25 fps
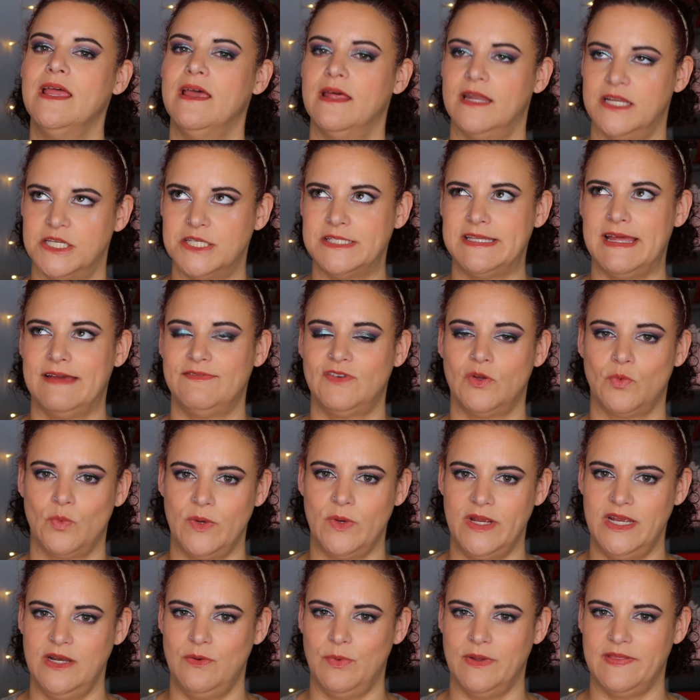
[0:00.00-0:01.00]
and I just have to
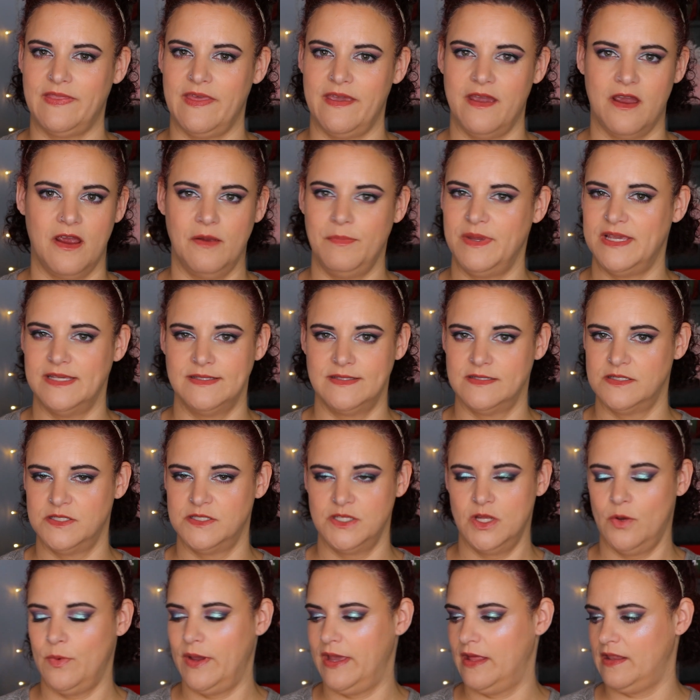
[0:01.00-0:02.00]
read what they are because there's
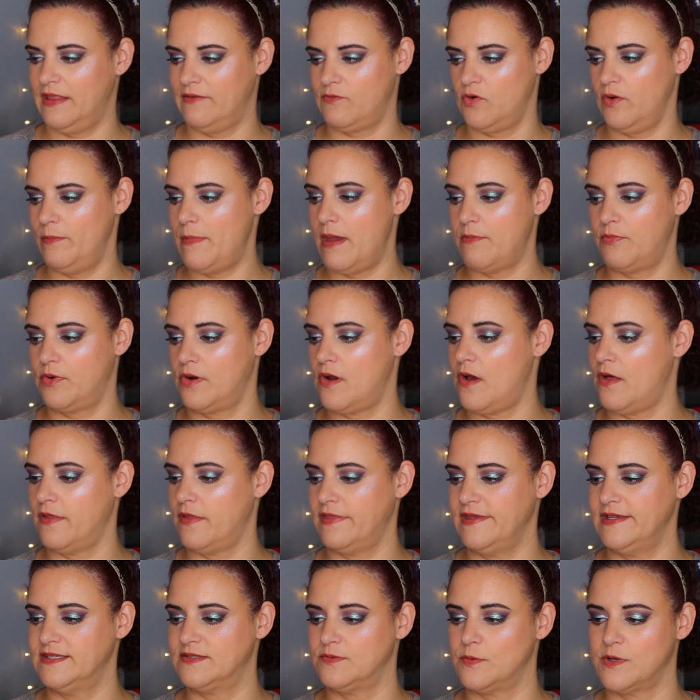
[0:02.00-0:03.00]
no way I'll ever remember all
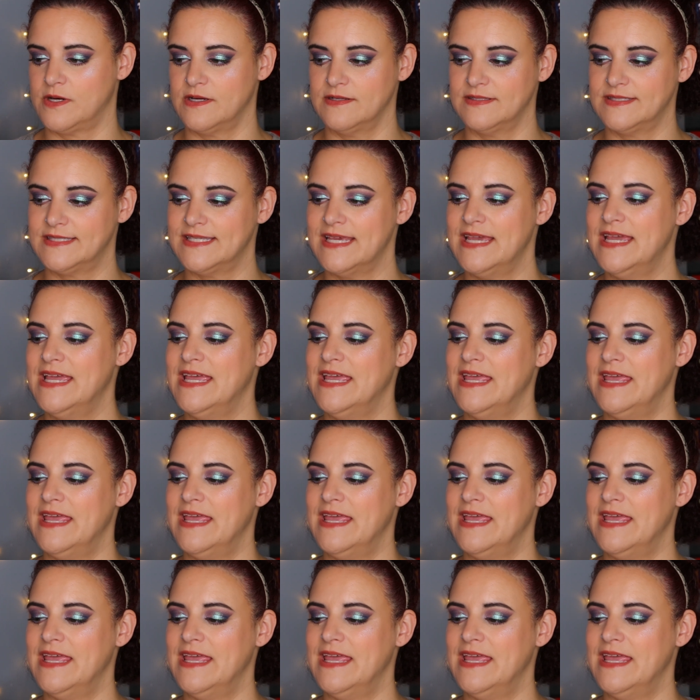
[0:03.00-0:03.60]
these words.